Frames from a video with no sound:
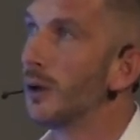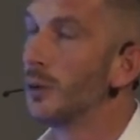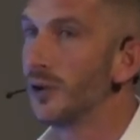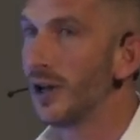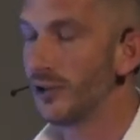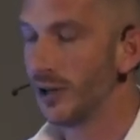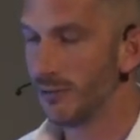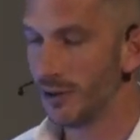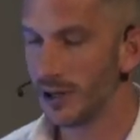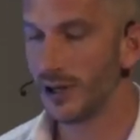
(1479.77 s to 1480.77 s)
was actually
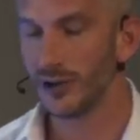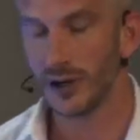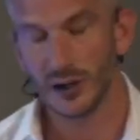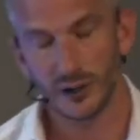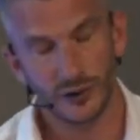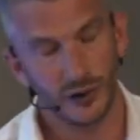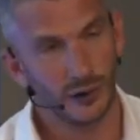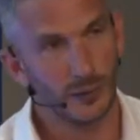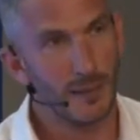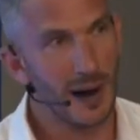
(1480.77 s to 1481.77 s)
realizing that I was
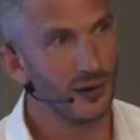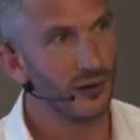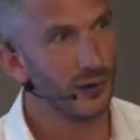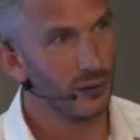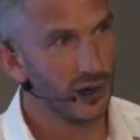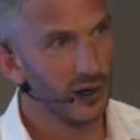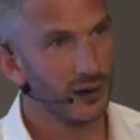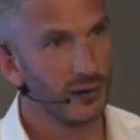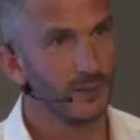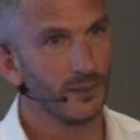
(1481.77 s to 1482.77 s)
using my mouth to breathe.
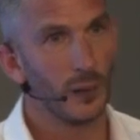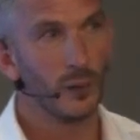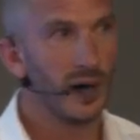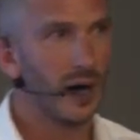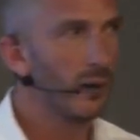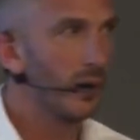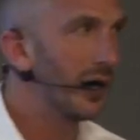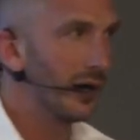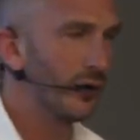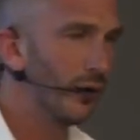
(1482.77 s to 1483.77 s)
And now,
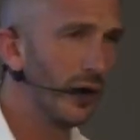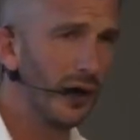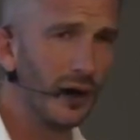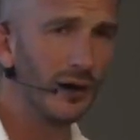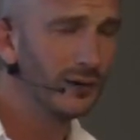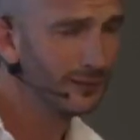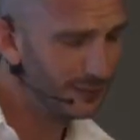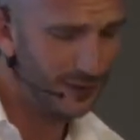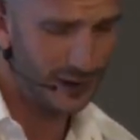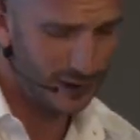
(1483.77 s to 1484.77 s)
while I talk a lot,
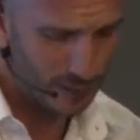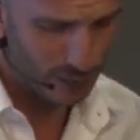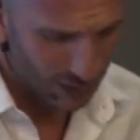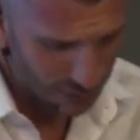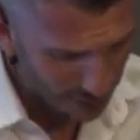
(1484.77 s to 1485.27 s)
and you breathe